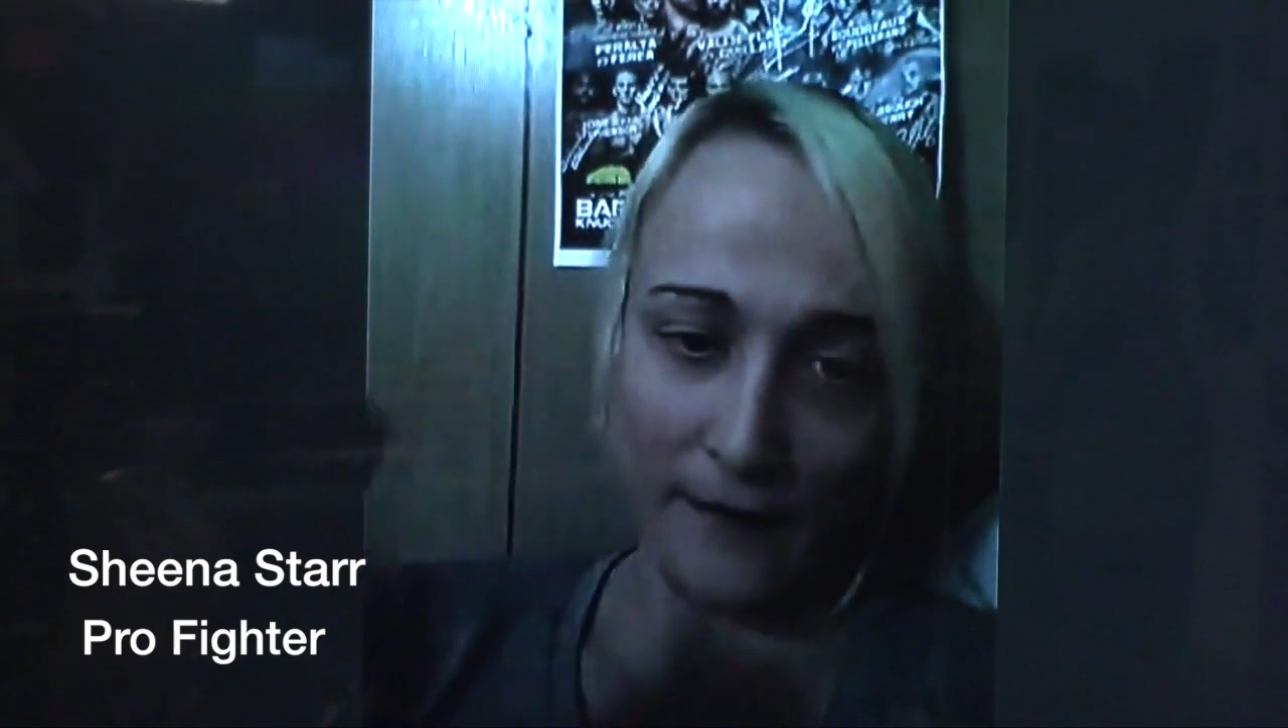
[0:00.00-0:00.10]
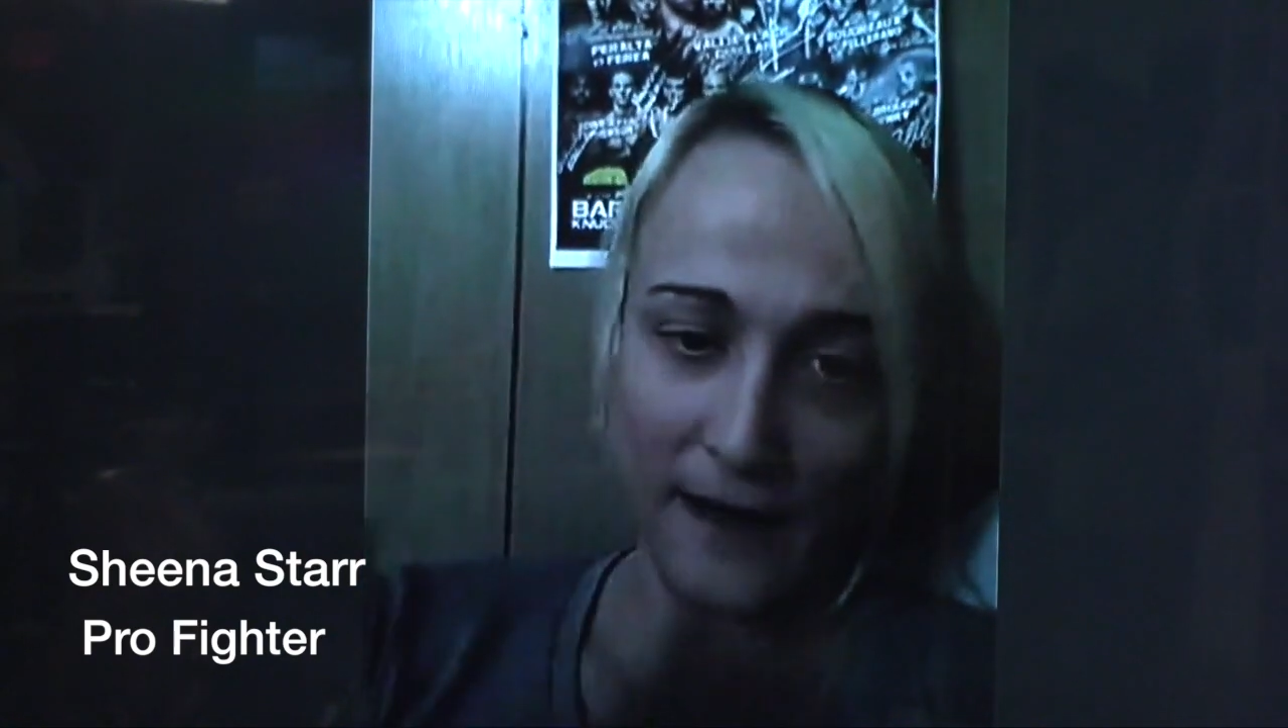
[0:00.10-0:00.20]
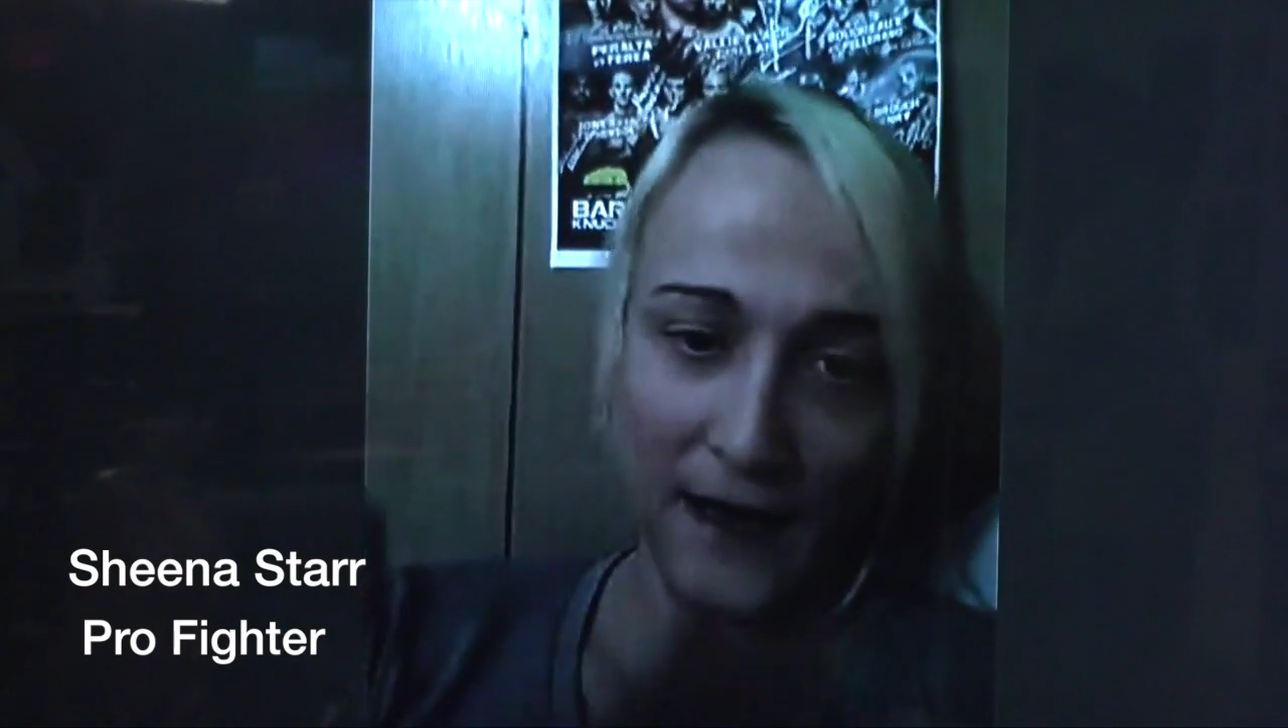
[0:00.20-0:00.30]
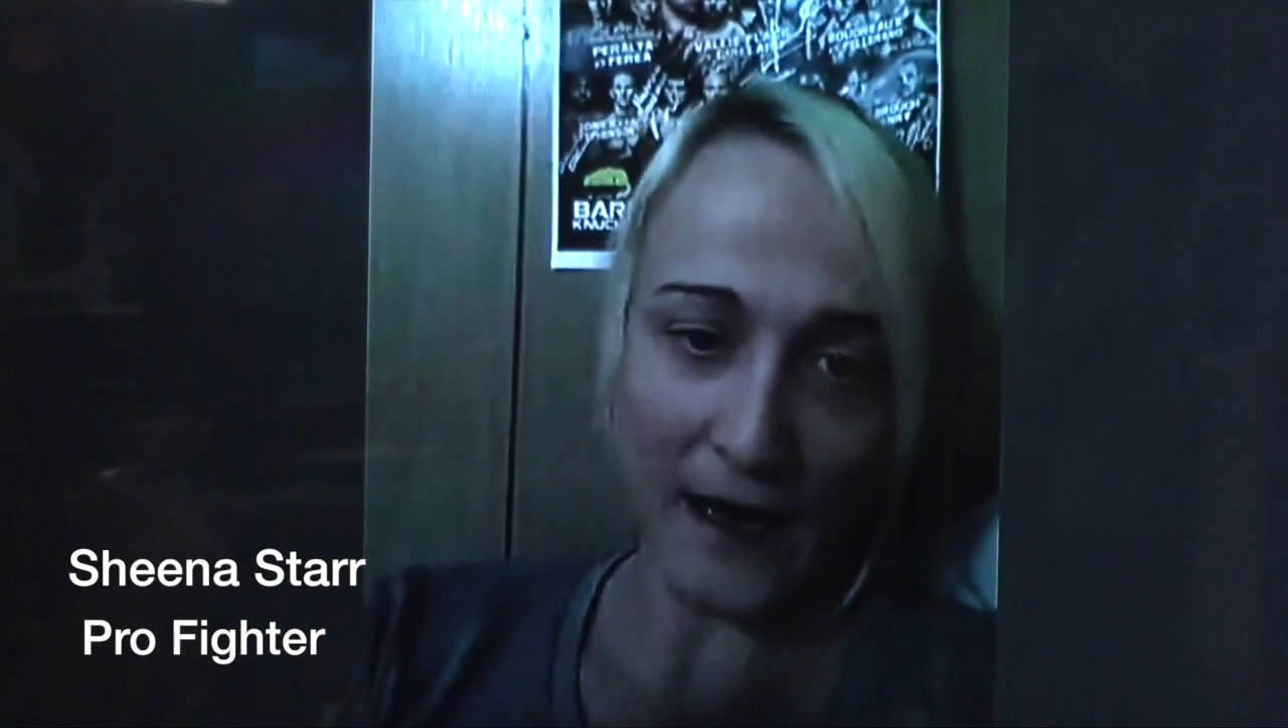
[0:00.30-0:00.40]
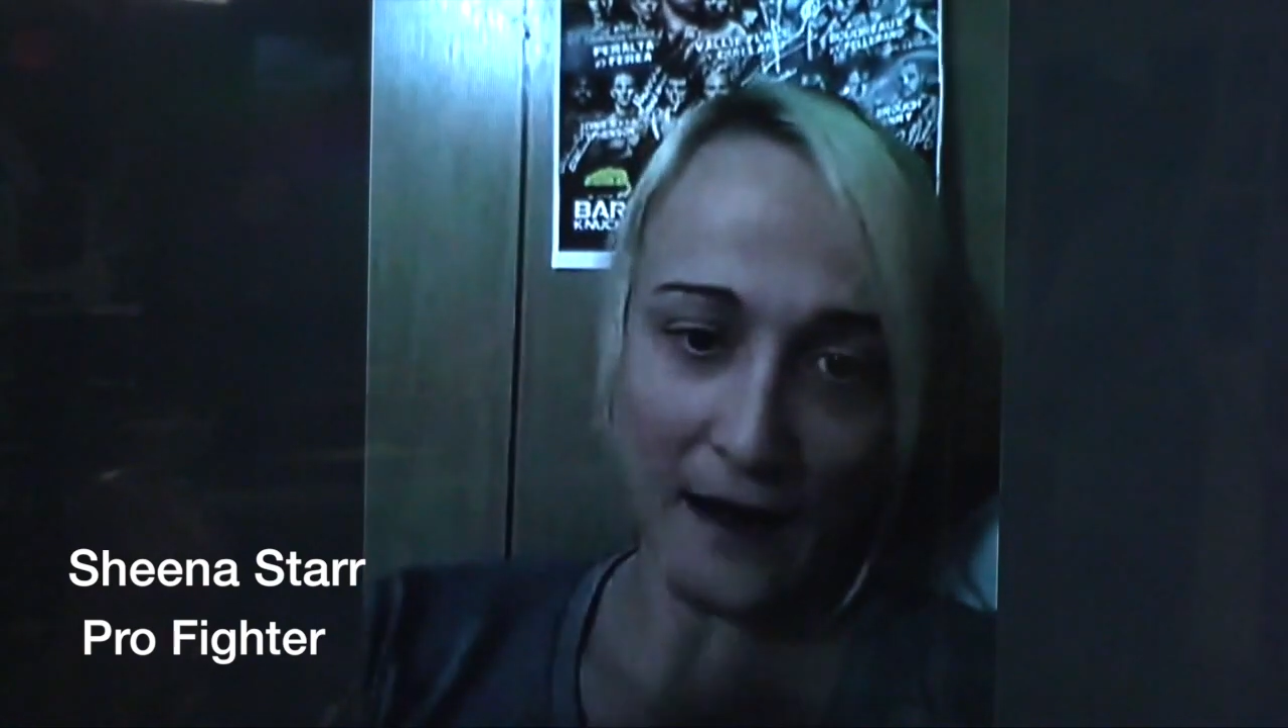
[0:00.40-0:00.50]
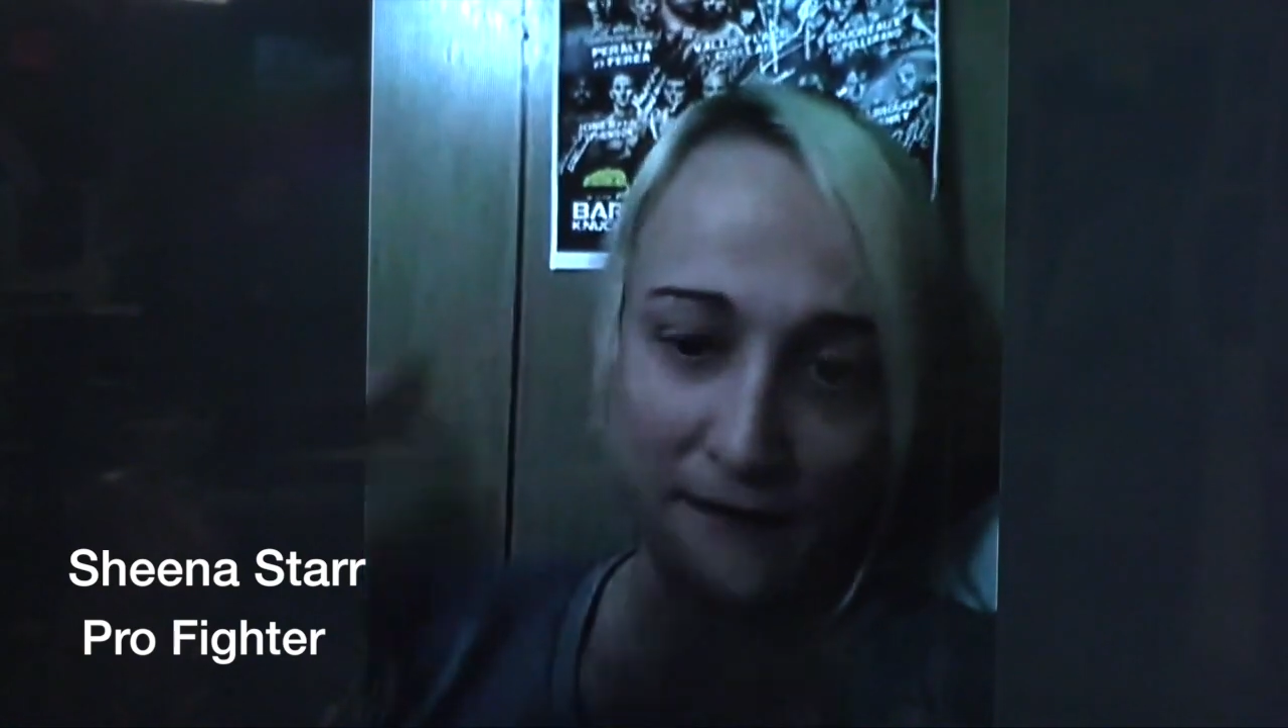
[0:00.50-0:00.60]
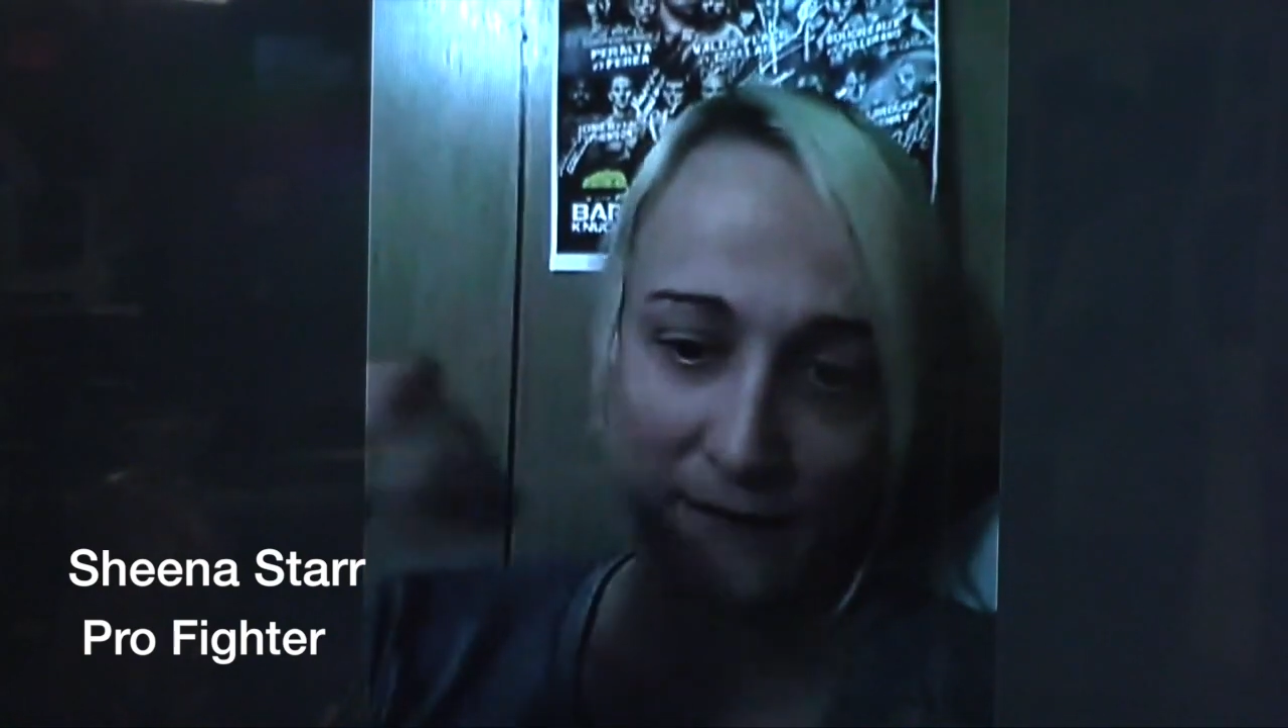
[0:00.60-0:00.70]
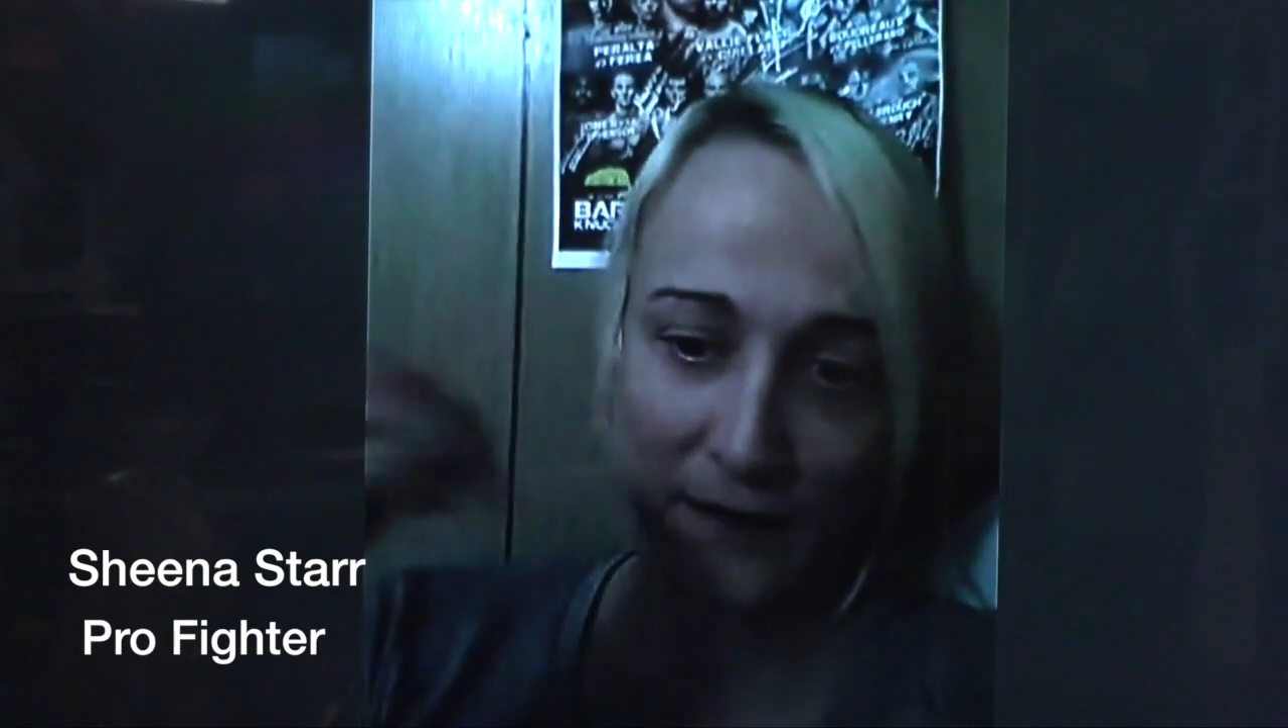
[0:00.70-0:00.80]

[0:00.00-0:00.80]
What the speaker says: they have